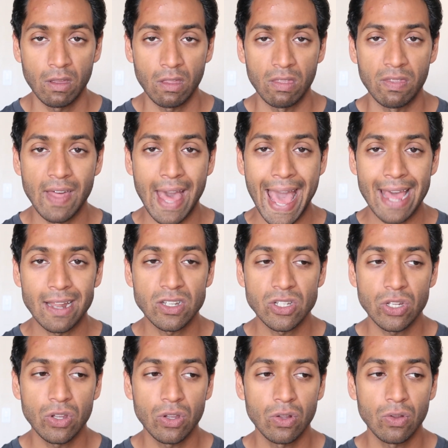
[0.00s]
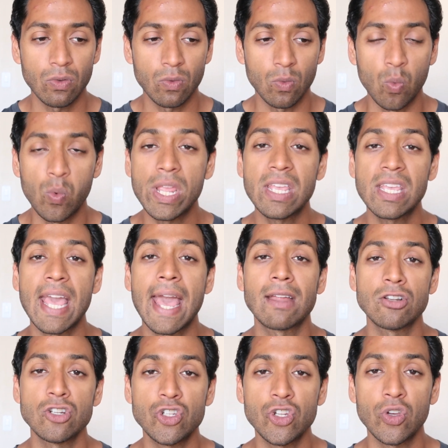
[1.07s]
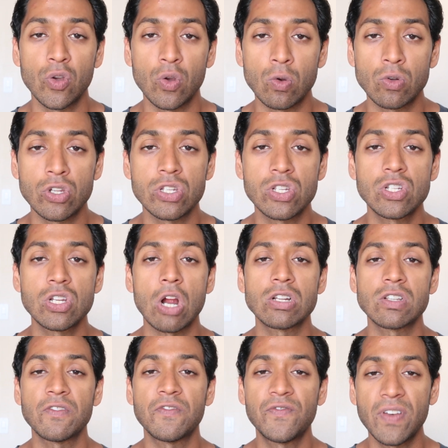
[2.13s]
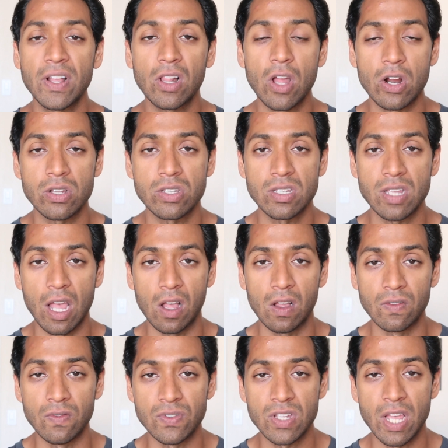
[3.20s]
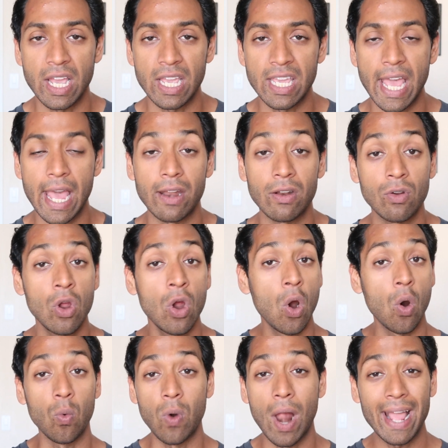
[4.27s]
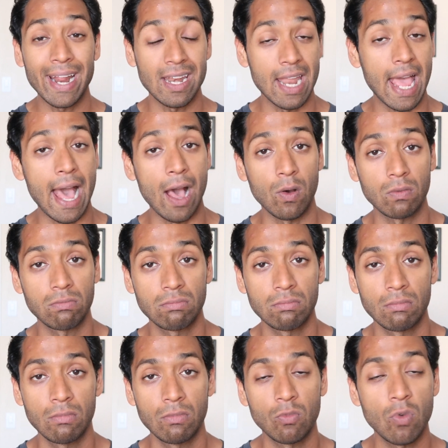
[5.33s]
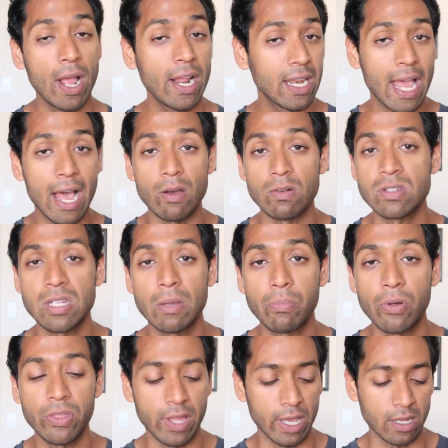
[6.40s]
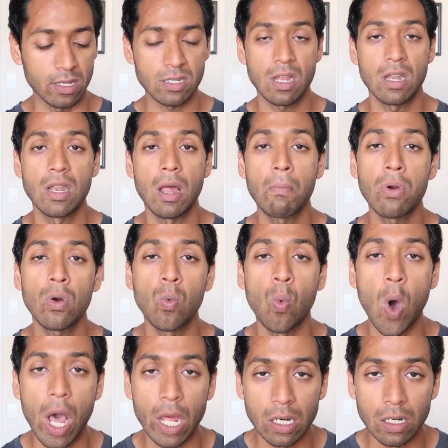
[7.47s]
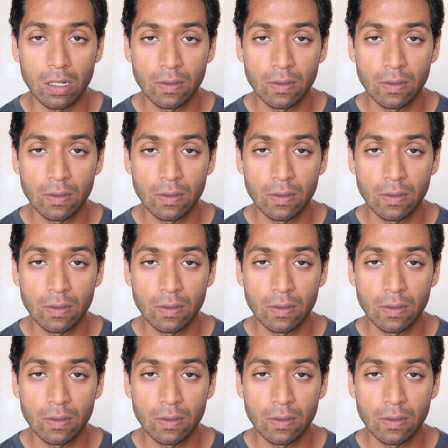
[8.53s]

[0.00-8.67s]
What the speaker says: that we can do to start to fill ourselves again right now. Right now, simple things. Number 1,